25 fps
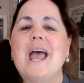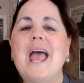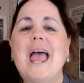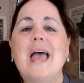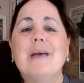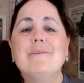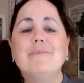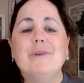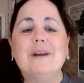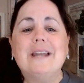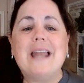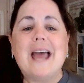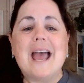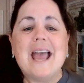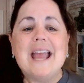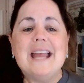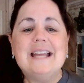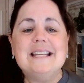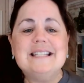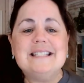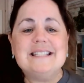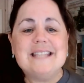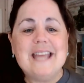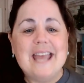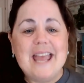And when
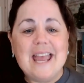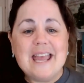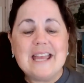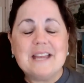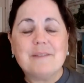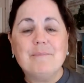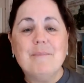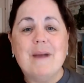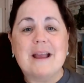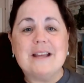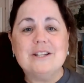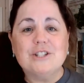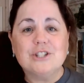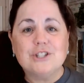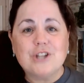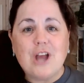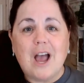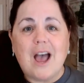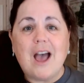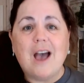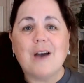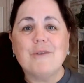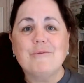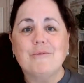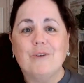I take my
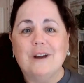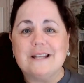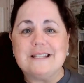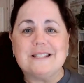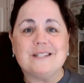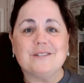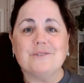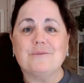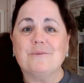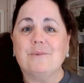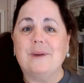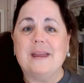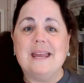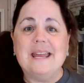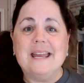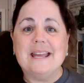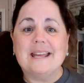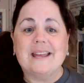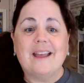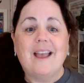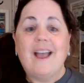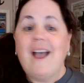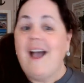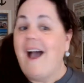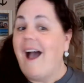shot once a
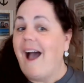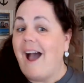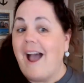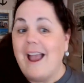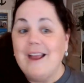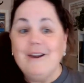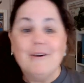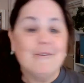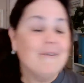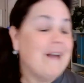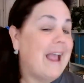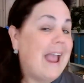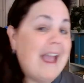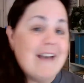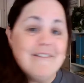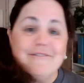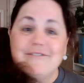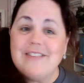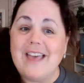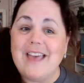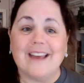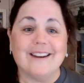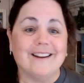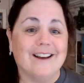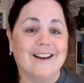week, I don't have
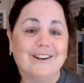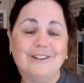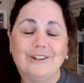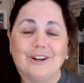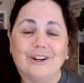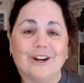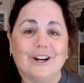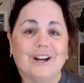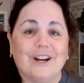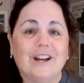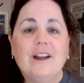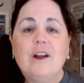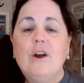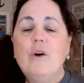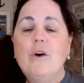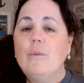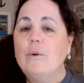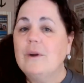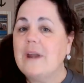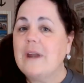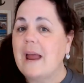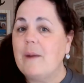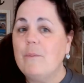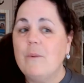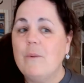that hunger.
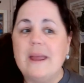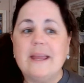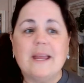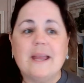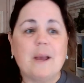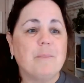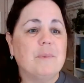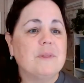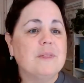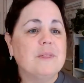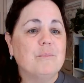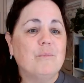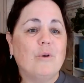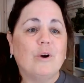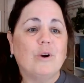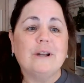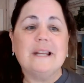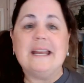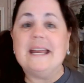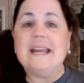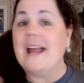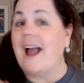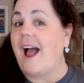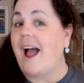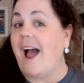When I wake up in the
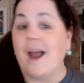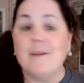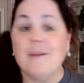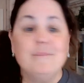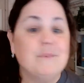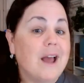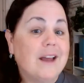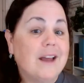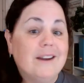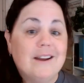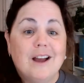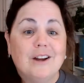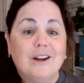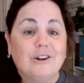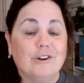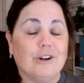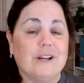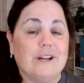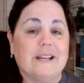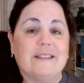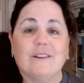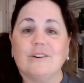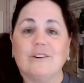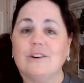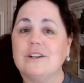morning, I'm not
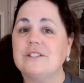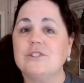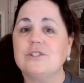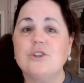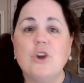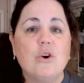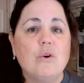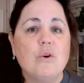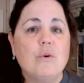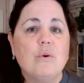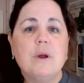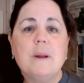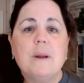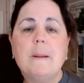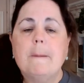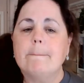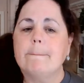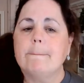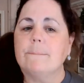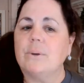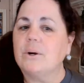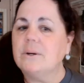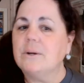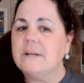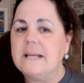hungry. There is no
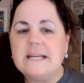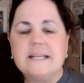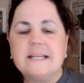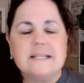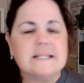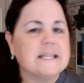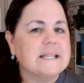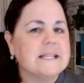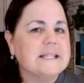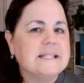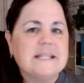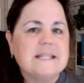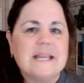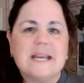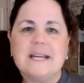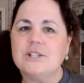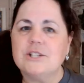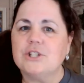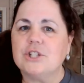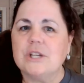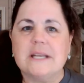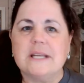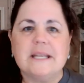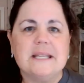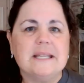burning
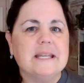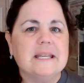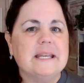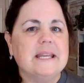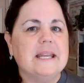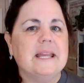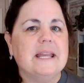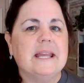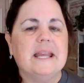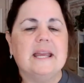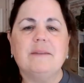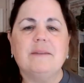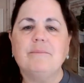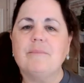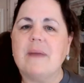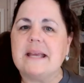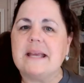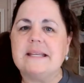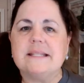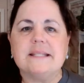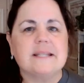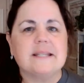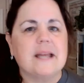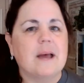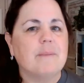sensation in my
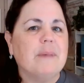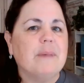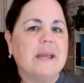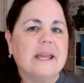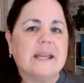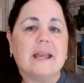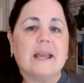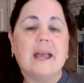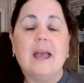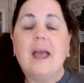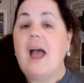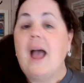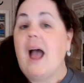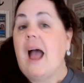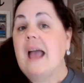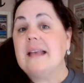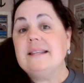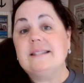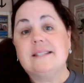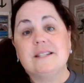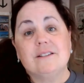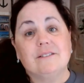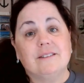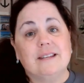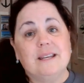stomach. I
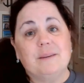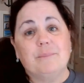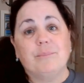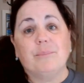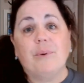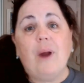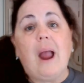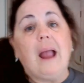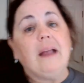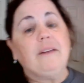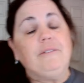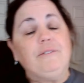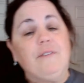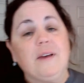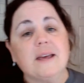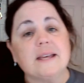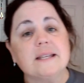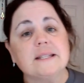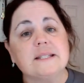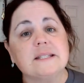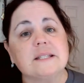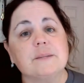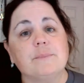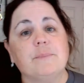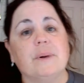still eat
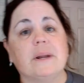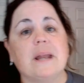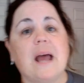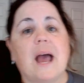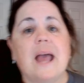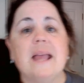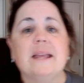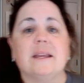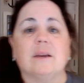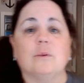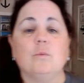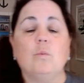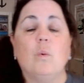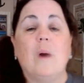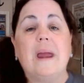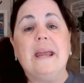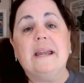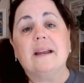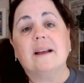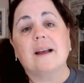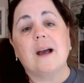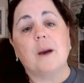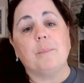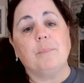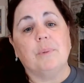breakfast, but I can wait
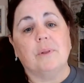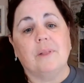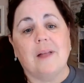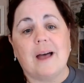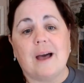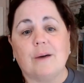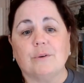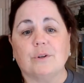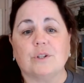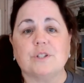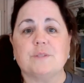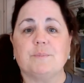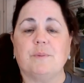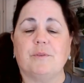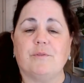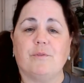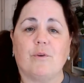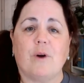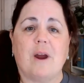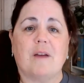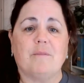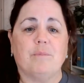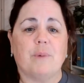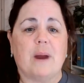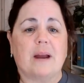a couple hours
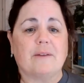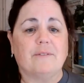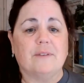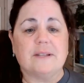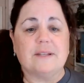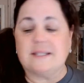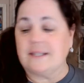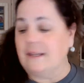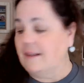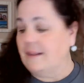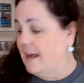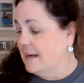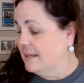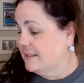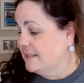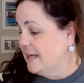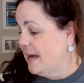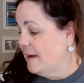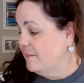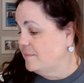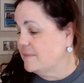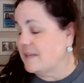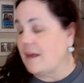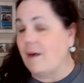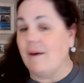before I breakfast. A lot of
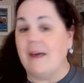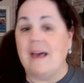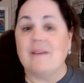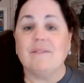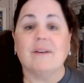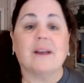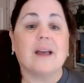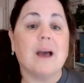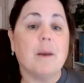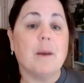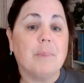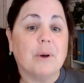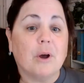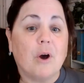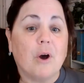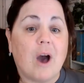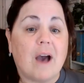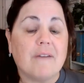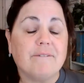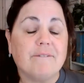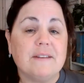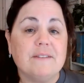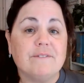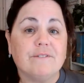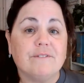times I'll have a cup of
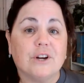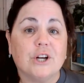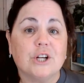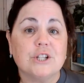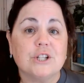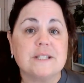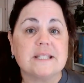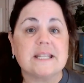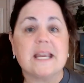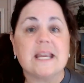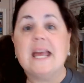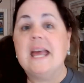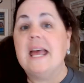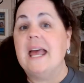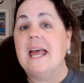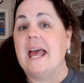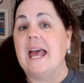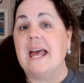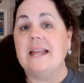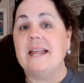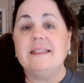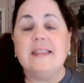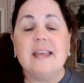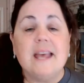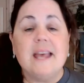coffee first
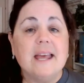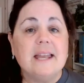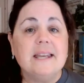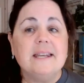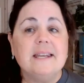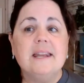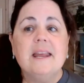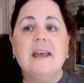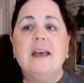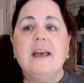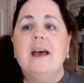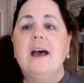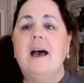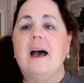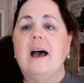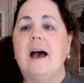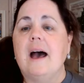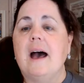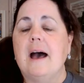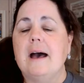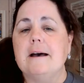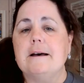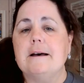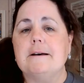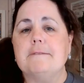and then
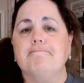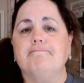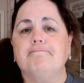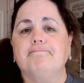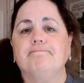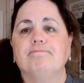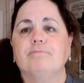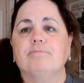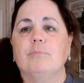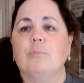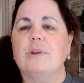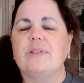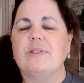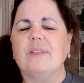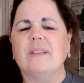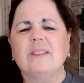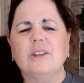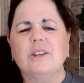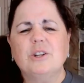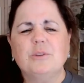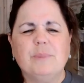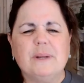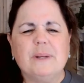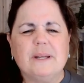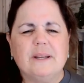with a
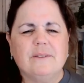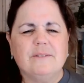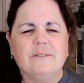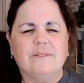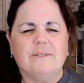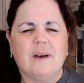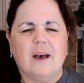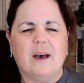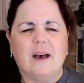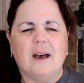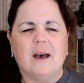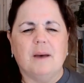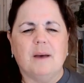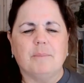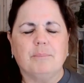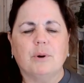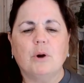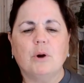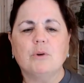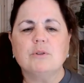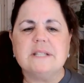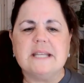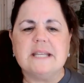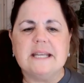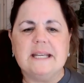little bit of
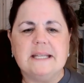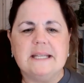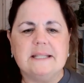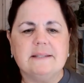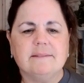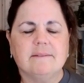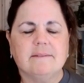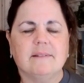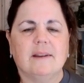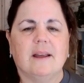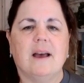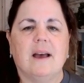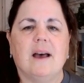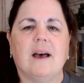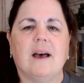protein